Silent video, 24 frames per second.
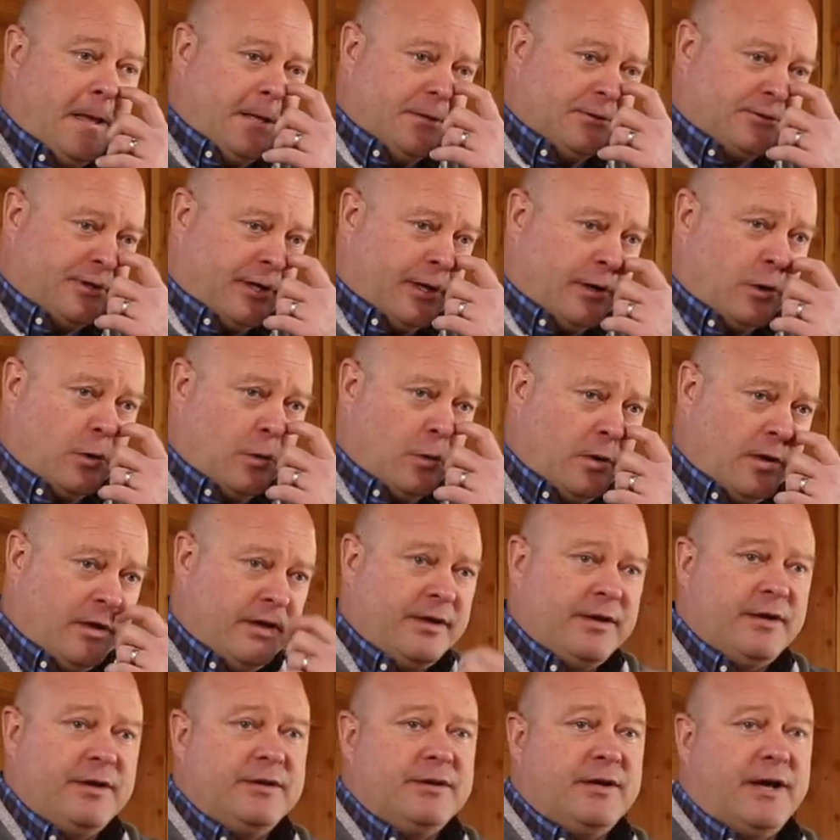So
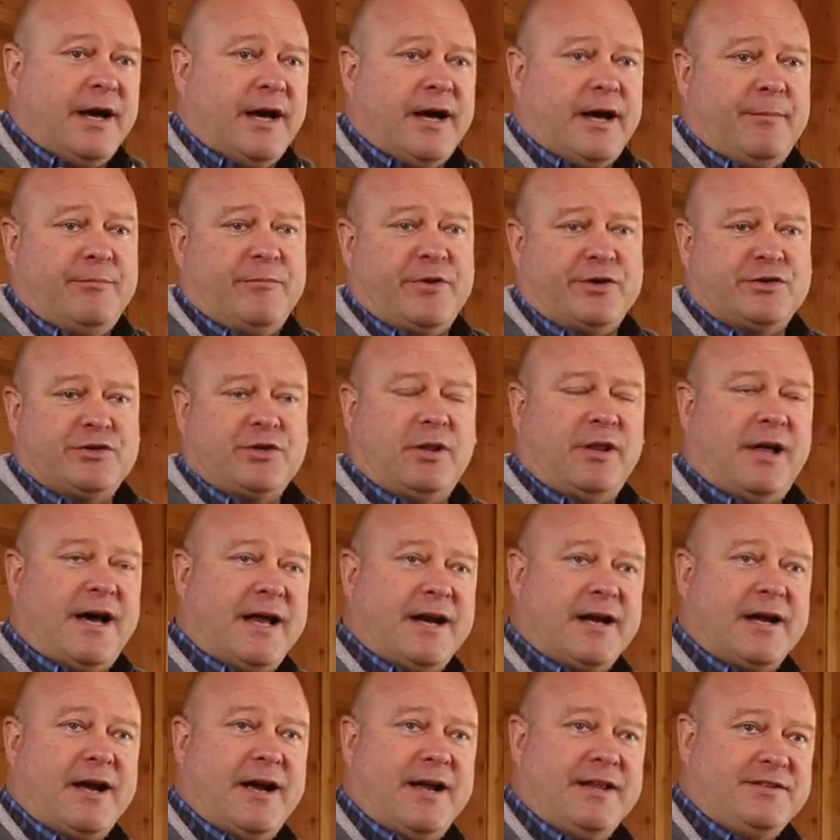there's a
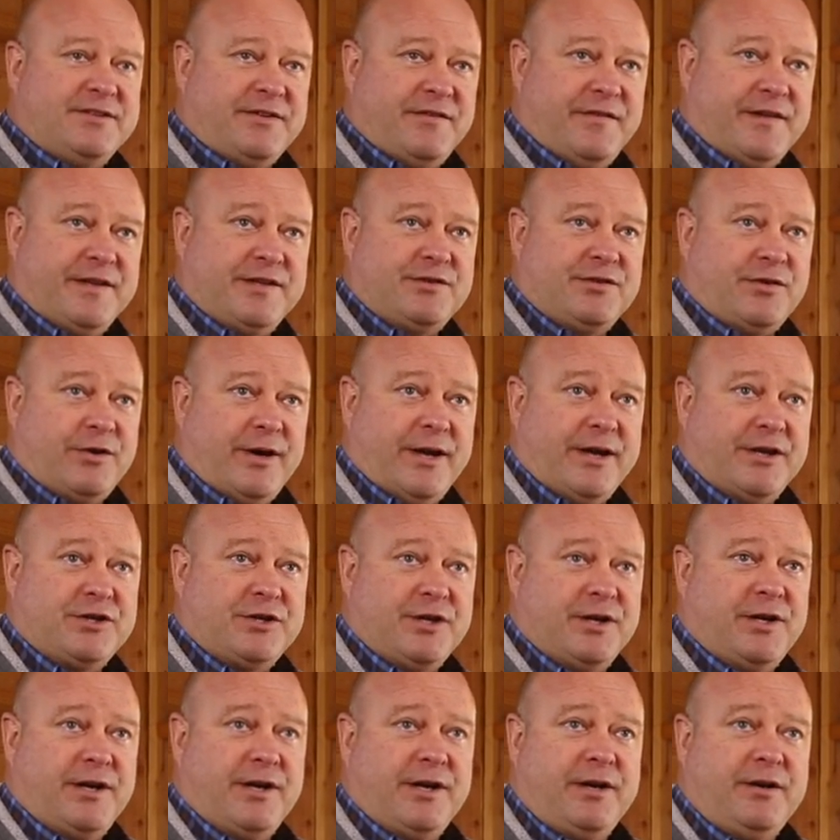lot of kinds of
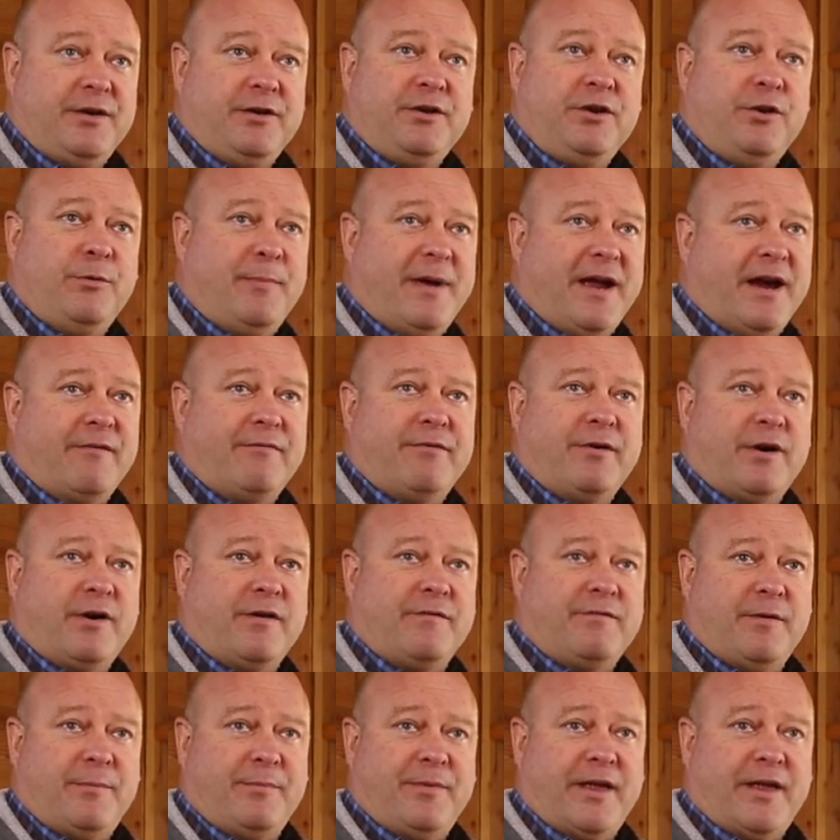insulation, and you may have heard of them,